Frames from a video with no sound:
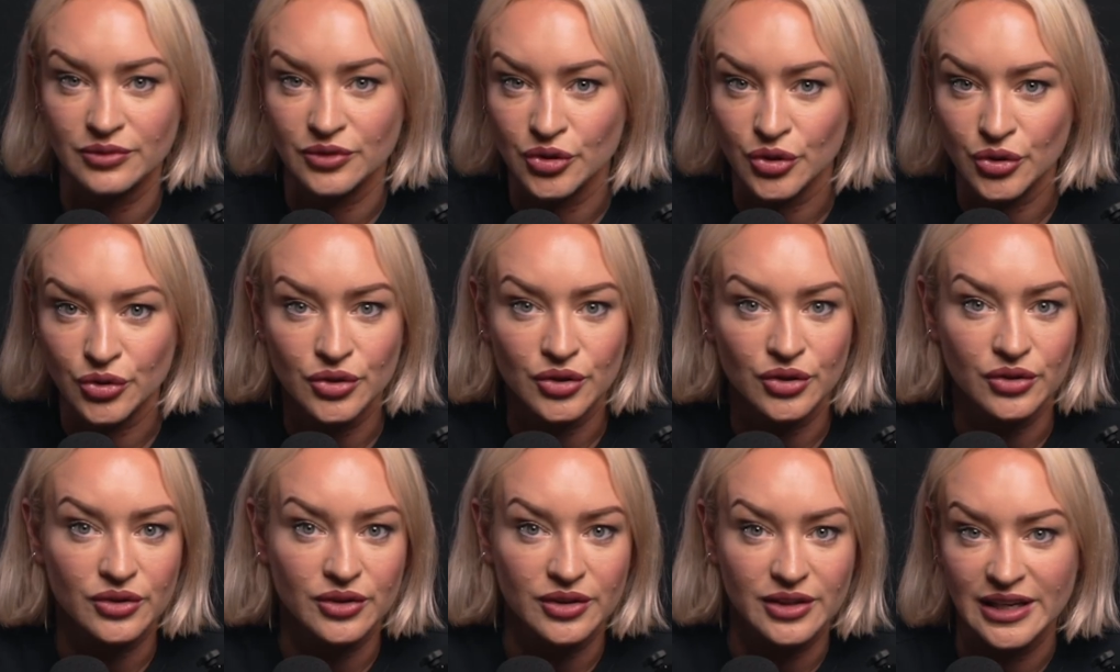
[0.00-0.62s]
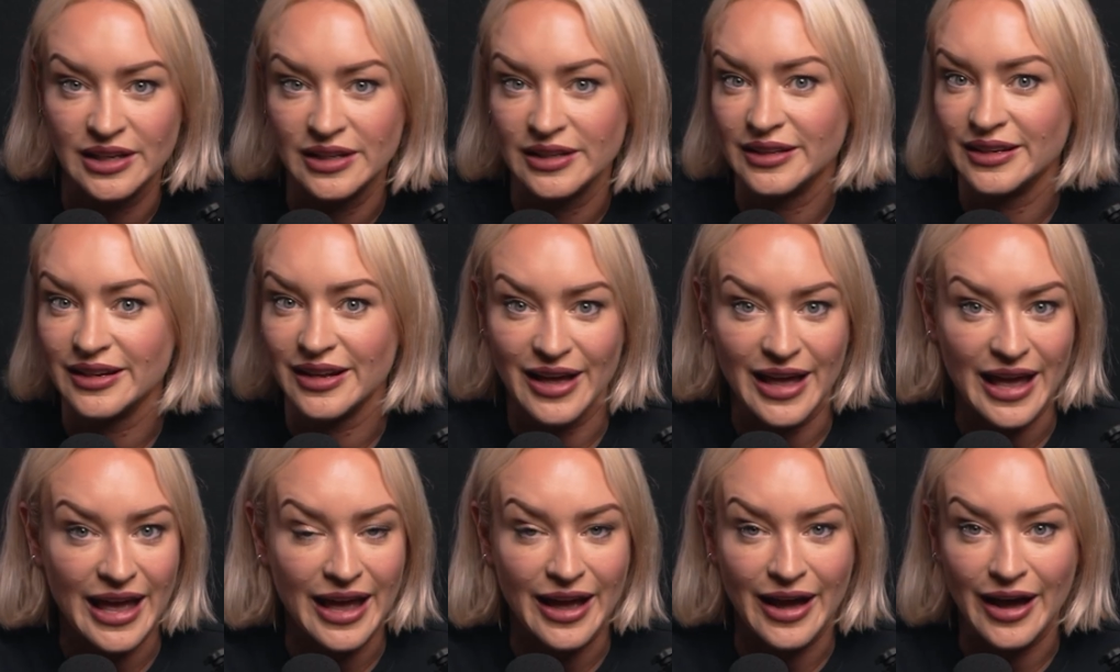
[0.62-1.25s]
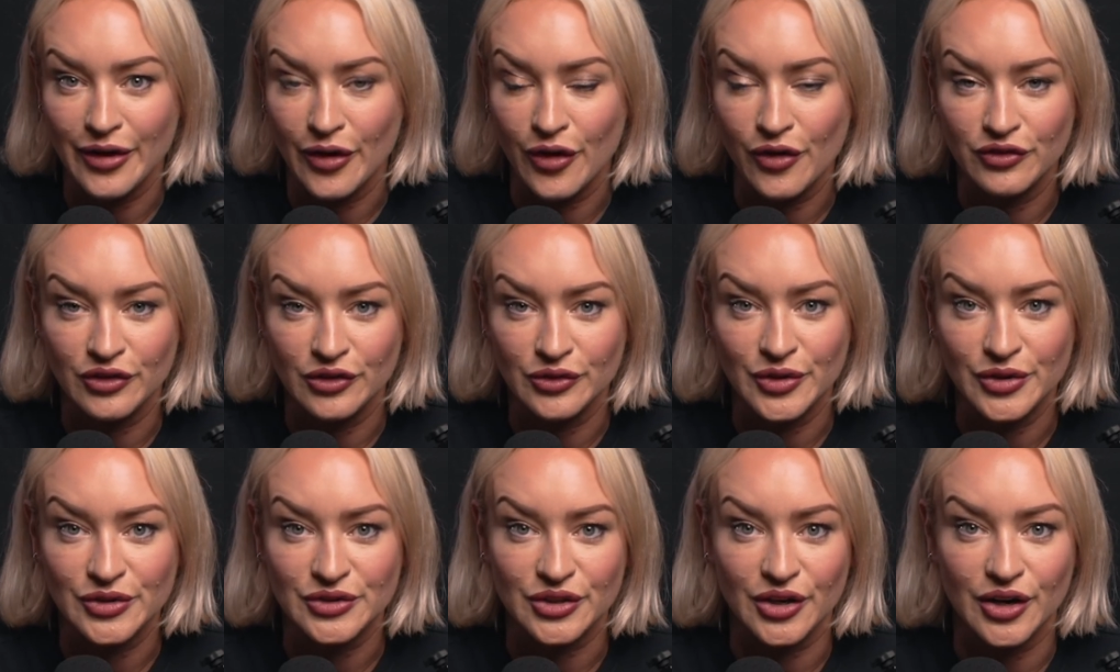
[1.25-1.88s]
Google and AI
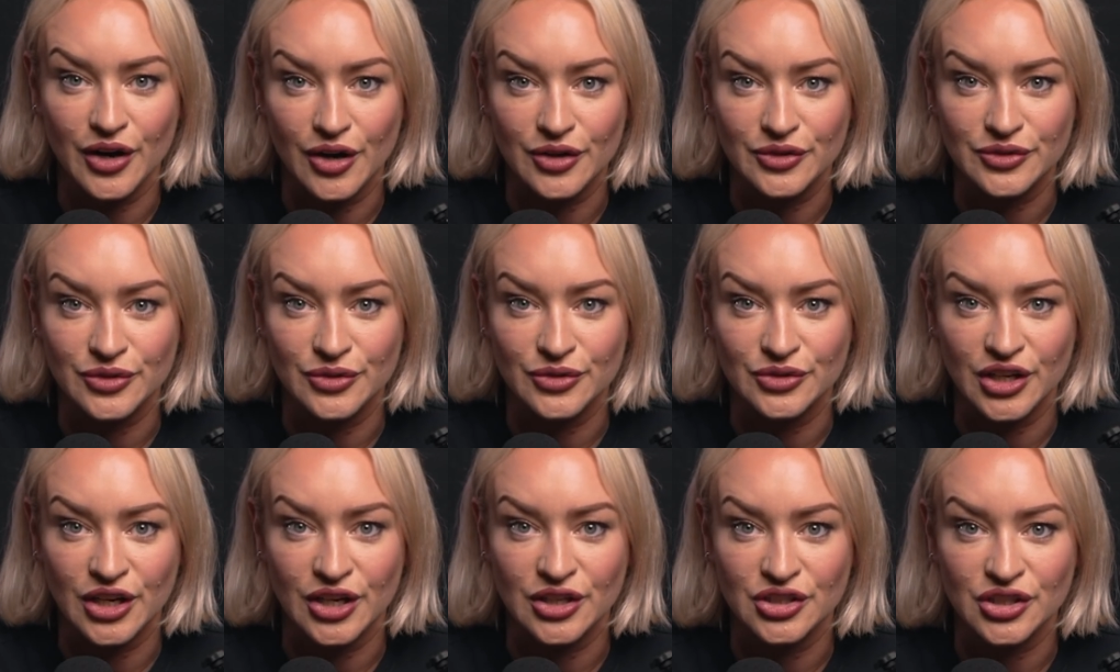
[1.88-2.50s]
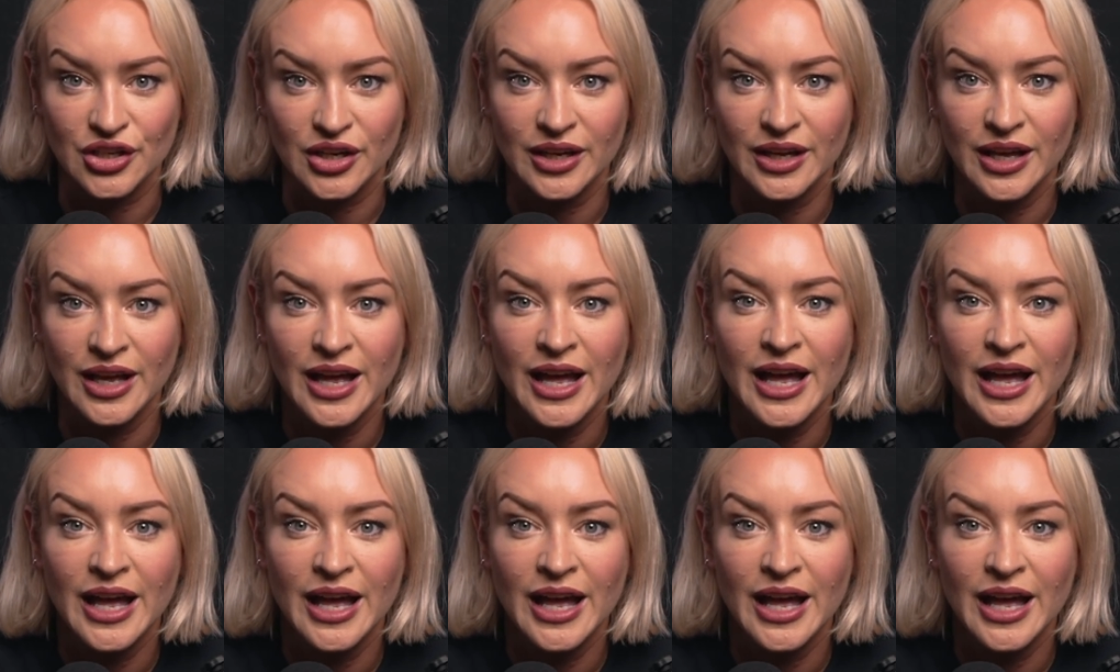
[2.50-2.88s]
overviews are also changing.